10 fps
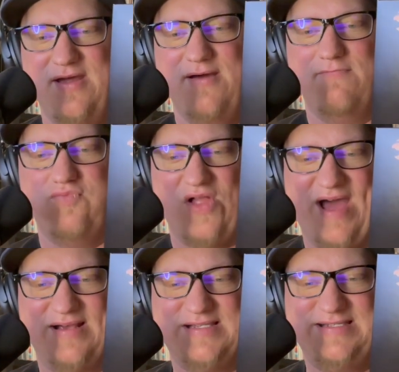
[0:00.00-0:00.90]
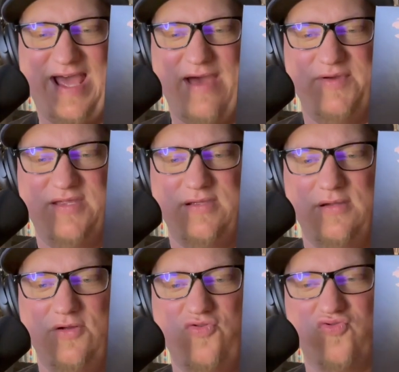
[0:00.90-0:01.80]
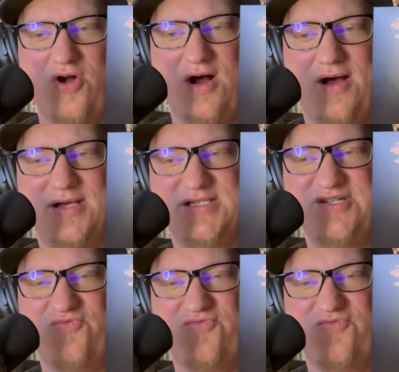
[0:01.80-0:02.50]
Black Sabbath crossed